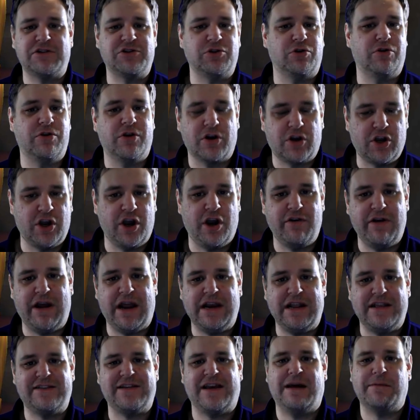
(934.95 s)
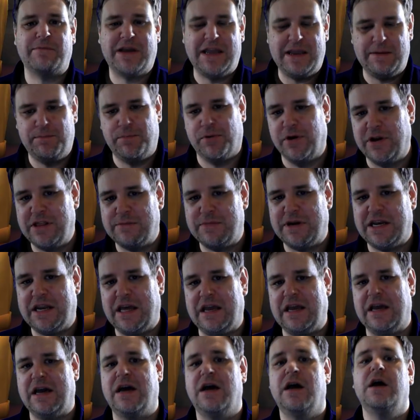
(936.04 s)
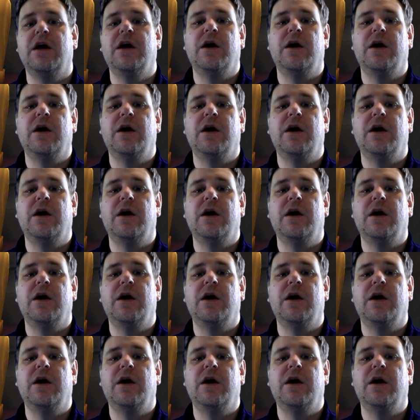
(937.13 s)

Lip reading: or occur at any time, keep putting them in here.